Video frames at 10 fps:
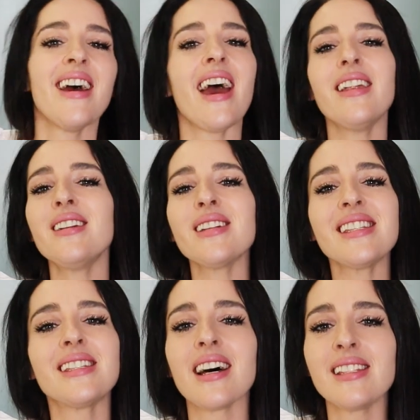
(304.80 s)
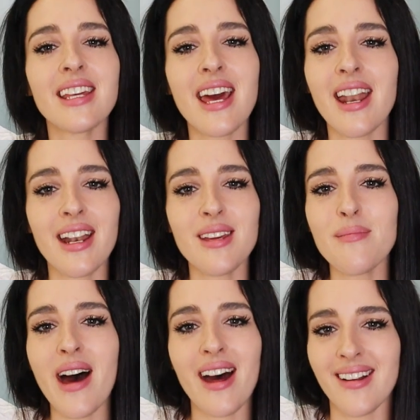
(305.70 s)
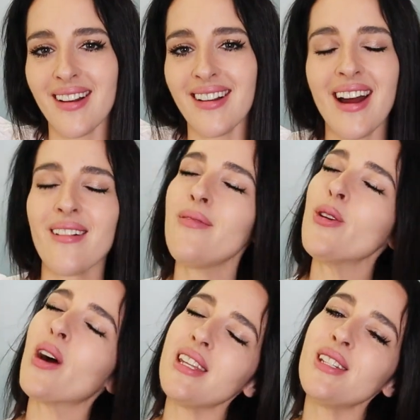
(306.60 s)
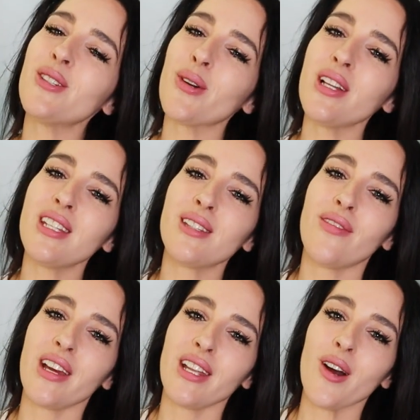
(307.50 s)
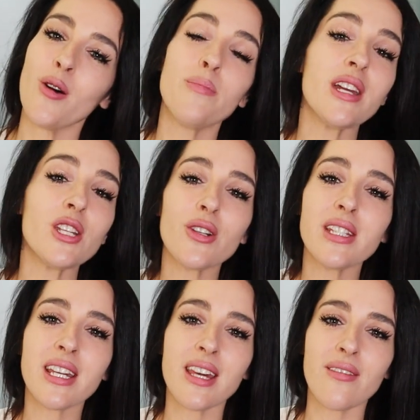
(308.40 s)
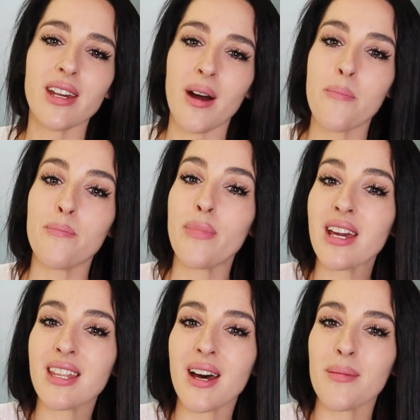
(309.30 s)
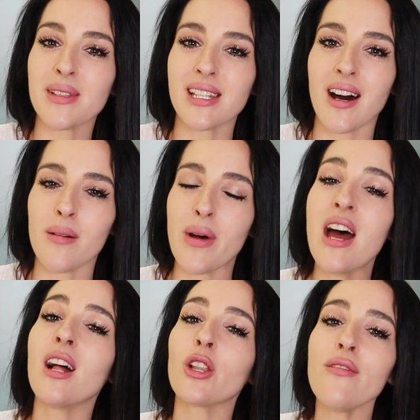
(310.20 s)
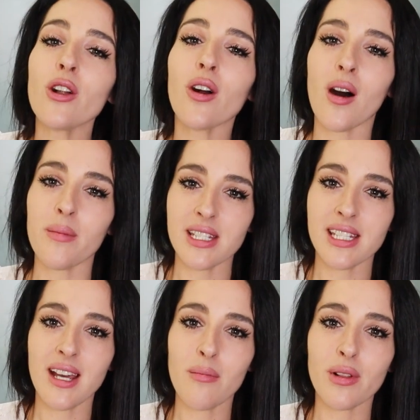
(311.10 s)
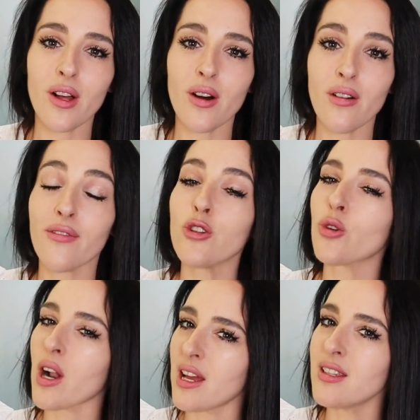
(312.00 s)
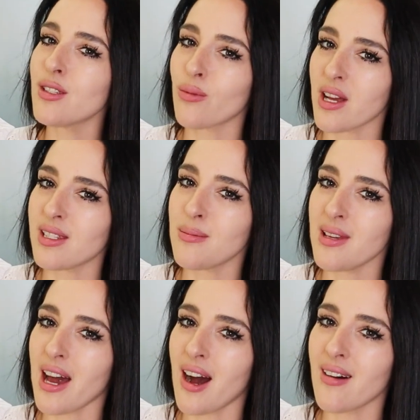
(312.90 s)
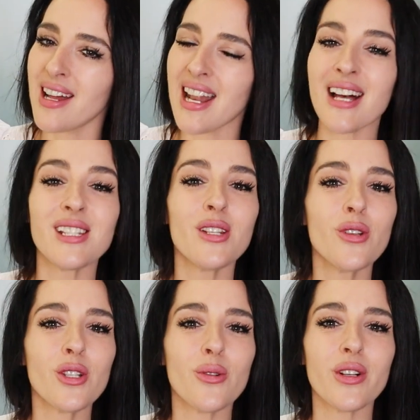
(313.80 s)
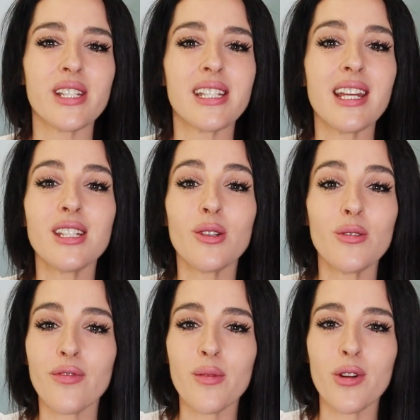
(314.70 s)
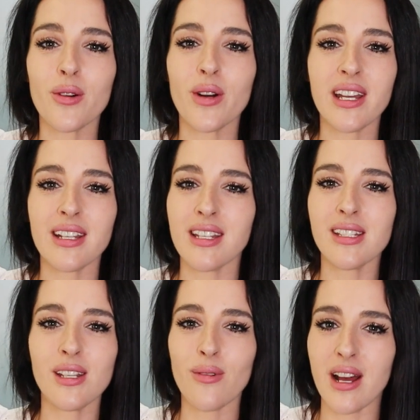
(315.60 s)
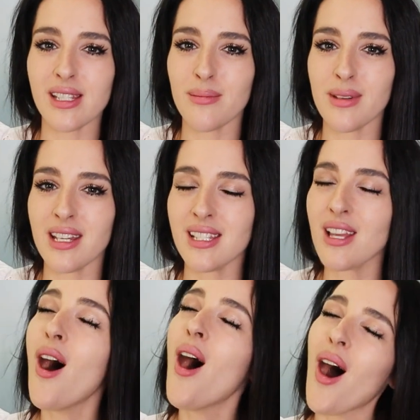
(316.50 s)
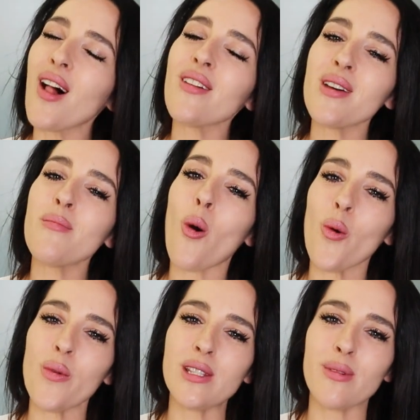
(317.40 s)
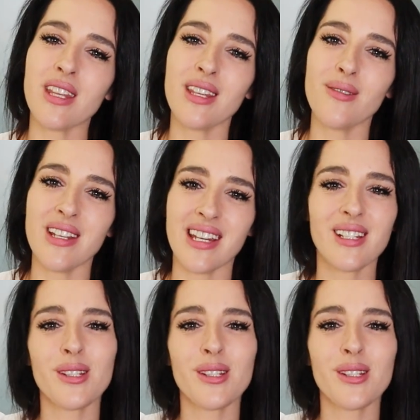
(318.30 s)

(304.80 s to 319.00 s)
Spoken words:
And it just doesn't get any better. Now, if you guys enjoyed this video, be sure to give it a big thumbs up. Leave your comments down below if you tried this recipe out. And as usual, stay tuned for more quick and easy recipes. All of them always with a unique